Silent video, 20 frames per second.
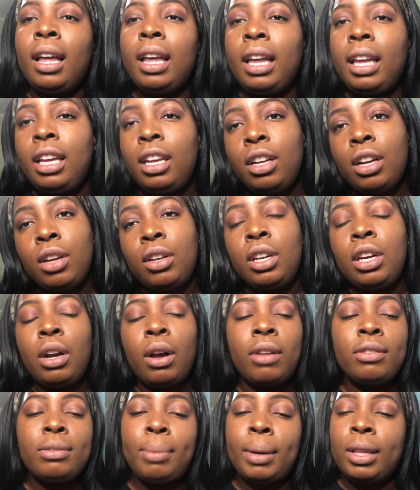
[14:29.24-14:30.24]
You know, you don't
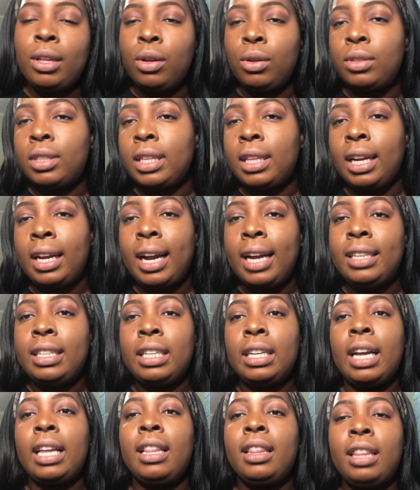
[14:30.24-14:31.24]
have to buy the whole set like I
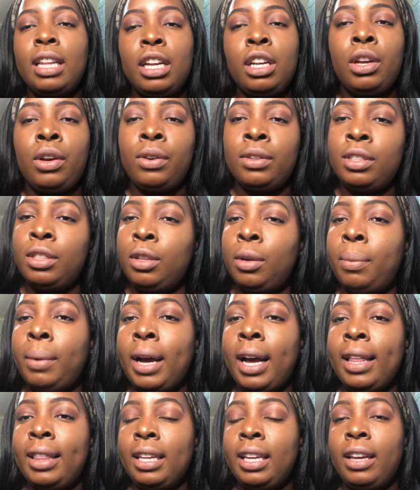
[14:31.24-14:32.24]
did. I think you could still
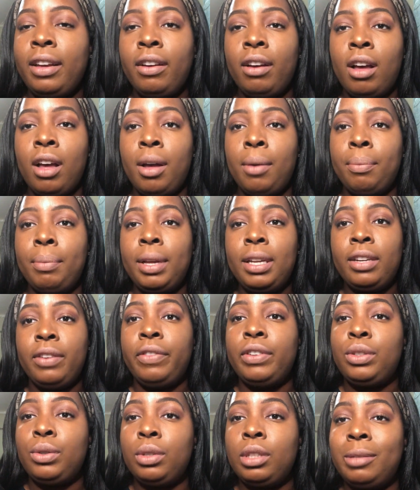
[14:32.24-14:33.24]
buy the
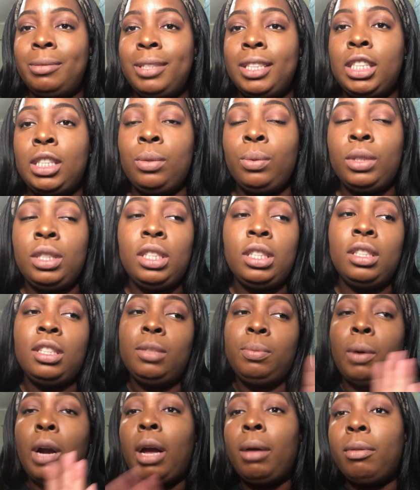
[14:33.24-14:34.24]
individual lipsticks, which is
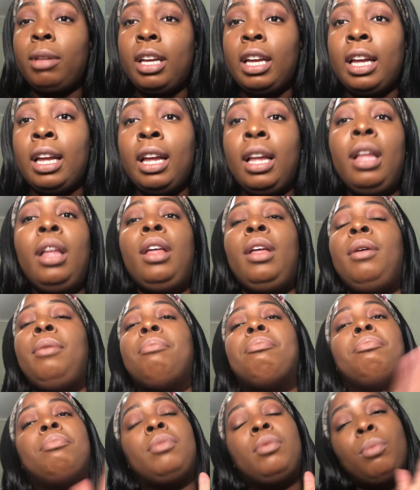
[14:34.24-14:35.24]
probably
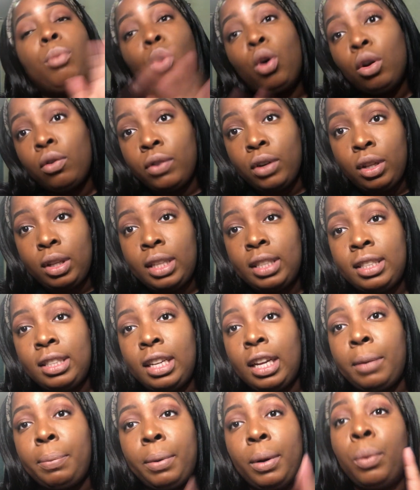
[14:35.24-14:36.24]
more
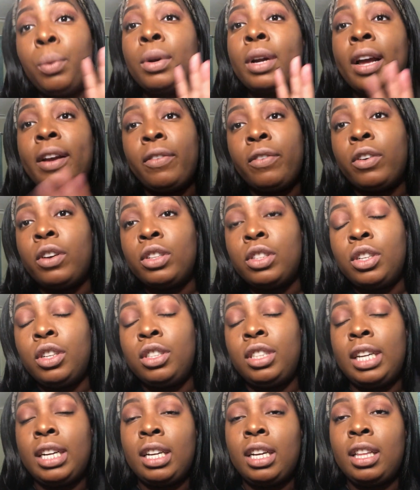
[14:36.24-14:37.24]
realistic, but when I first
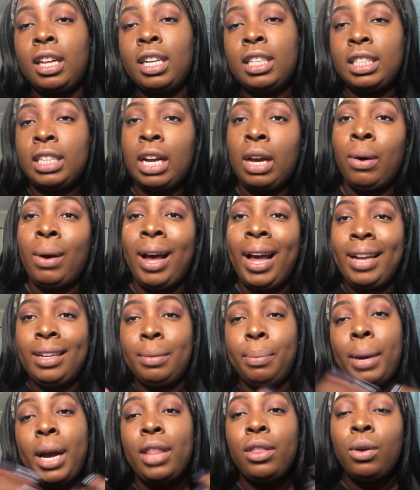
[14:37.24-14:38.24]
heard she had a collection out, I had
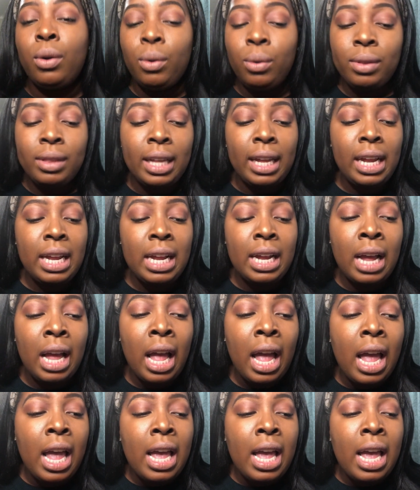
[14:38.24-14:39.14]
to buy the whole thing.